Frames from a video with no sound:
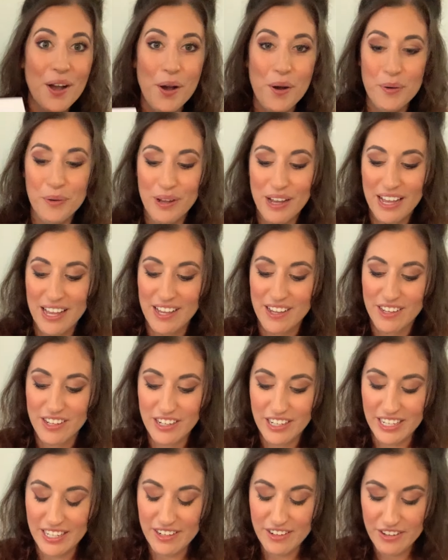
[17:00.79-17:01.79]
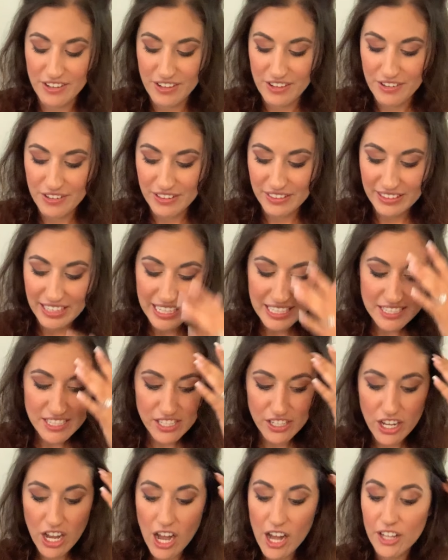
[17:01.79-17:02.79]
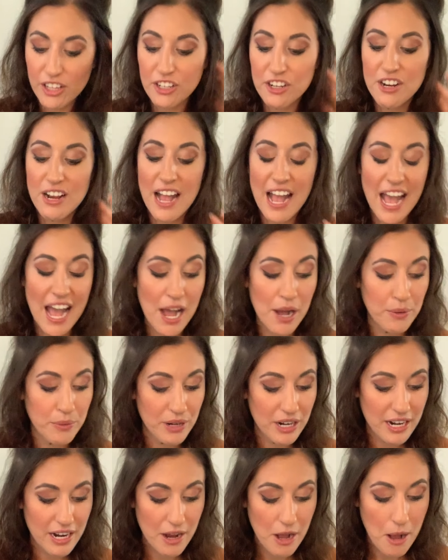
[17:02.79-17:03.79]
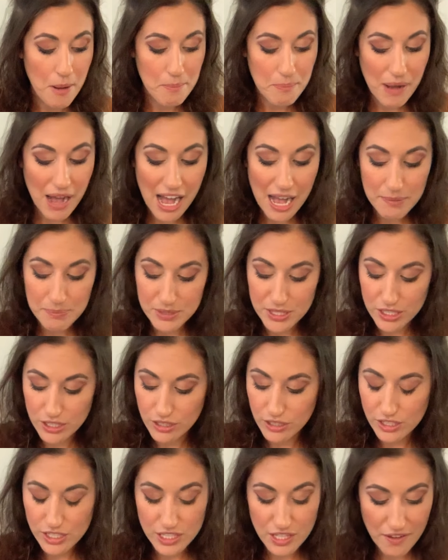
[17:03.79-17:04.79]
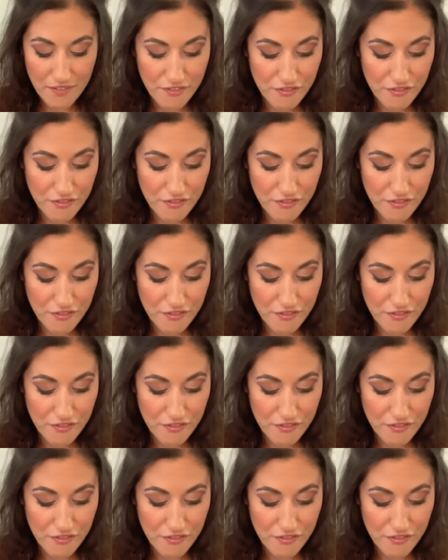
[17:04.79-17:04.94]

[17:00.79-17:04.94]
Okay, good. Let's color our popsicles